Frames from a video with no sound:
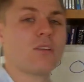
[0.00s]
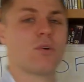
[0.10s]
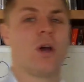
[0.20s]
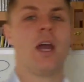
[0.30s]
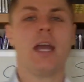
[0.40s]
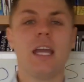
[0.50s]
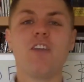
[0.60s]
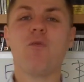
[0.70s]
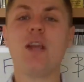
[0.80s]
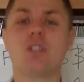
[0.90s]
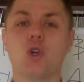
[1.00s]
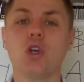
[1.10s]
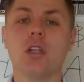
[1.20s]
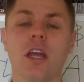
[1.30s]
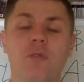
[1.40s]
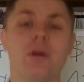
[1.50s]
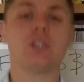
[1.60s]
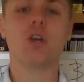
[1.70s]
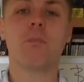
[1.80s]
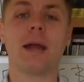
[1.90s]
level. If we
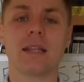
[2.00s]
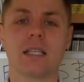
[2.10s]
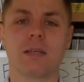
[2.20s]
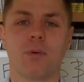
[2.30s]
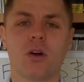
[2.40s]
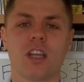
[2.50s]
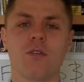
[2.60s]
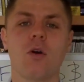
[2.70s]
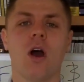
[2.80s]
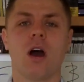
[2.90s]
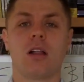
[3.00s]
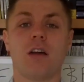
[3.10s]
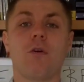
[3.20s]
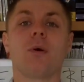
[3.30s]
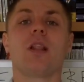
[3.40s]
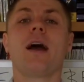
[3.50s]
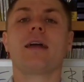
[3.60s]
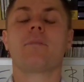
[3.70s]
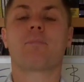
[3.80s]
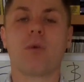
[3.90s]
do break that support level, we're
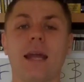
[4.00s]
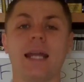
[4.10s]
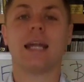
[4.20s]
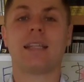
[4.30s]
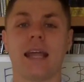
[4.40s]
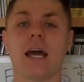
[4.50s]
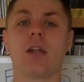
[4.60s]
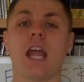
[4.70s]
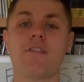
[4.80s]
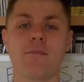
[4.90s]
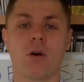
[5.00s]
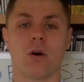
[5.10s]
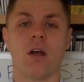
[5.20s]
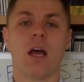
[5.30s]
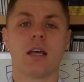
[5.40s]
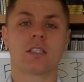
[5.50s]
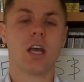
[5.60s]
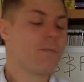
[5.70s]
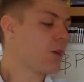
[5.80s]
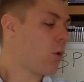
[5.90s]
likely to break down even more.
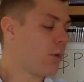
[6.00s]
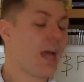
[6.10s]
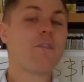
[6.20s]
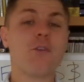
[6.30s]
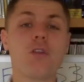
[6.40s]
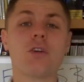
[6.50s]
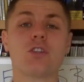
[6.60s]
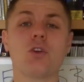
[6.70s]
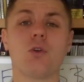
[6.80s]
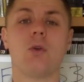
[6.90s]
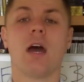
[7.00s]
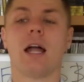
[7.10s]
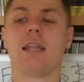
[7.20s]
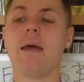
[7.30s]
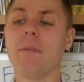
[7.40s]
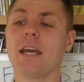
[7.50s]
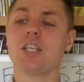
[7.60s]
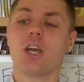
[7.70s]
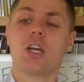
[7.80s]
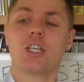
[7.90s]
So without further ado, let me
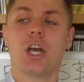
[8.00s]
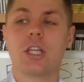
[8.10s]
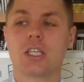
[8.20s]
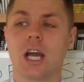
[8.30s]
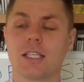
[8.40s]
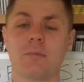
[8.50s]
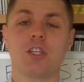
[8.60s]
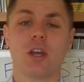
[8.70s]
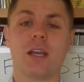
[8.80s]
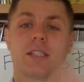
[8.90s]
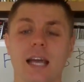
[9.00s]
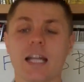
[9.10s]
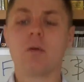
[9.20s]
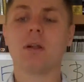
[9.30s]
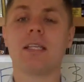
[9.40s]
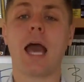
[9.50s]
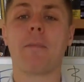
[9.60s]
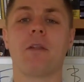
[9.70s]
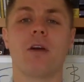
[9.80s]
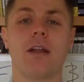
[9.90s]
actually go show you the charts. Let me show you exactly what is
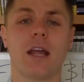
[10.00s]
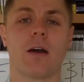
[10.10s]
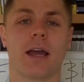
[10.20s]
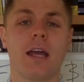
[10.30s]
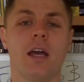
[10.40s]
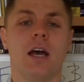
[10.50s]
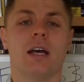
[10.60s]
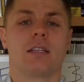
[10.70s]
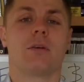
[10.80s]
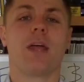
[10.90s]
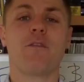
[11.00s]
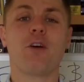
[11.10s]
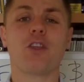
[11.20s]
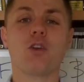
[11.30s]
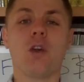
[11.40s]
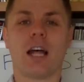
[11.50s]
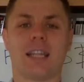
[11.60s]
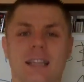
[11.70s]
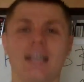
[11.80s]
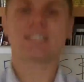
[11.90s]
happening right now, okay? So without further ado,
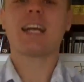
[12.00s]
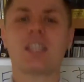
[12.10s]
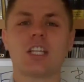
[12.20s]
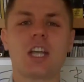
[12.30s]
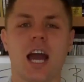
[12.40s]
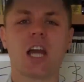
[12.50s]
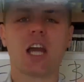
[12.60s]
let's look at the charts.